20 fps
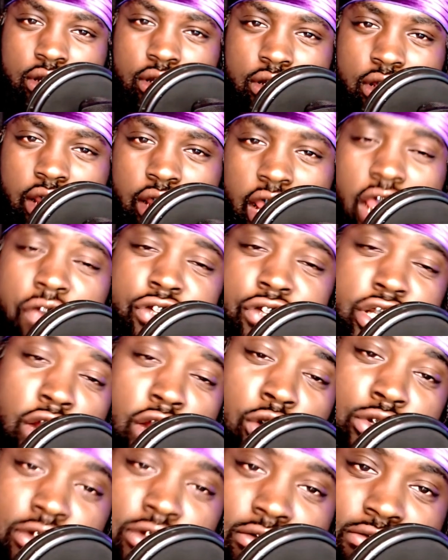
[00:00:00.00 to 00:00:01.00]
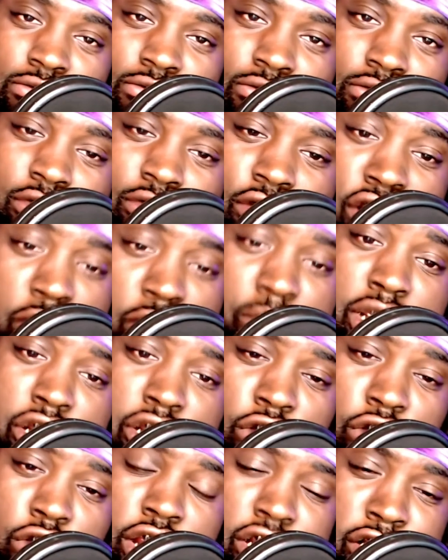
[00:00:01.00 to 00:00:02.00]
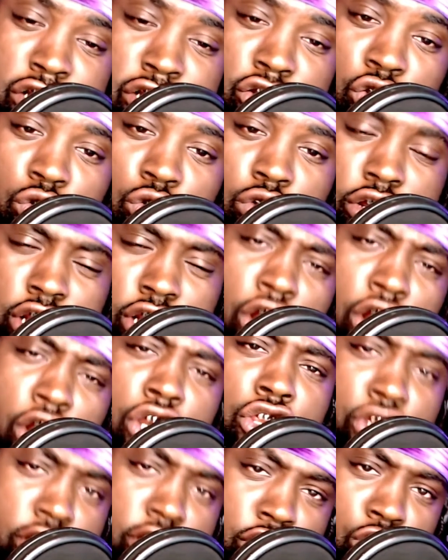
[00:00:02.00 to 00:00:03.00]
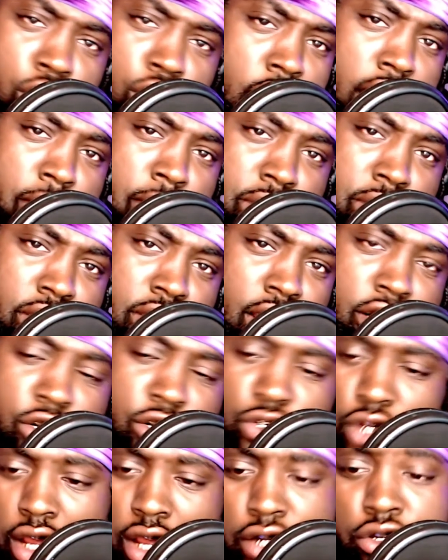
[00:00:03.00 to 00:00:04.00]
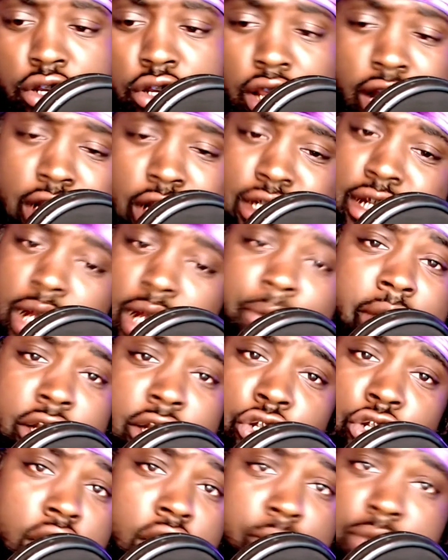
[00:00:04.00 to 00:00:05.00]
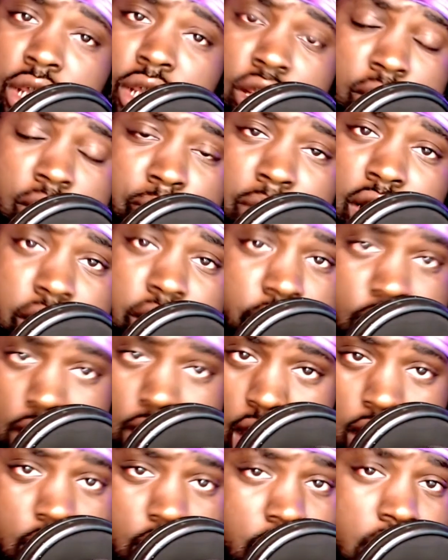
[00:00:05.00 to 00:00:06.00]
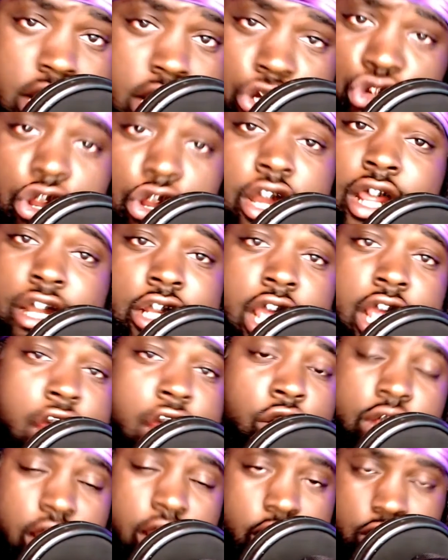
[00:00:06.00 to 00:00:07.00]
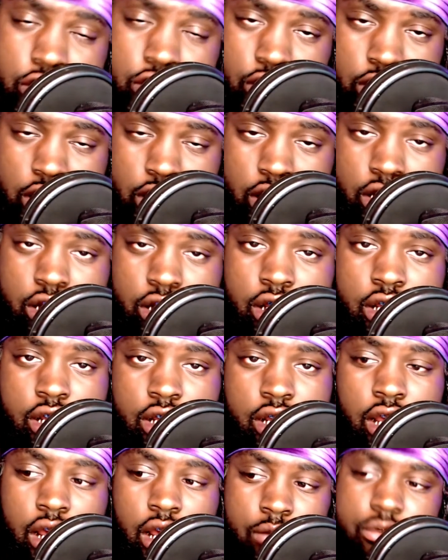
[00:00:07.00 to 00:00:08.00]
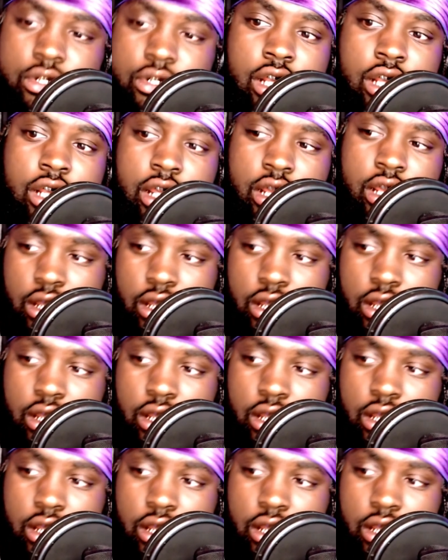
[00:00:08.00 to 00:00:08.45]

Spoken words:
If so, tell me a crazy story. Or you could do a hypothetical. Like I said, I'm not trying to be in your business. I ain't trying to interrogate you or nothing. I'm just saying.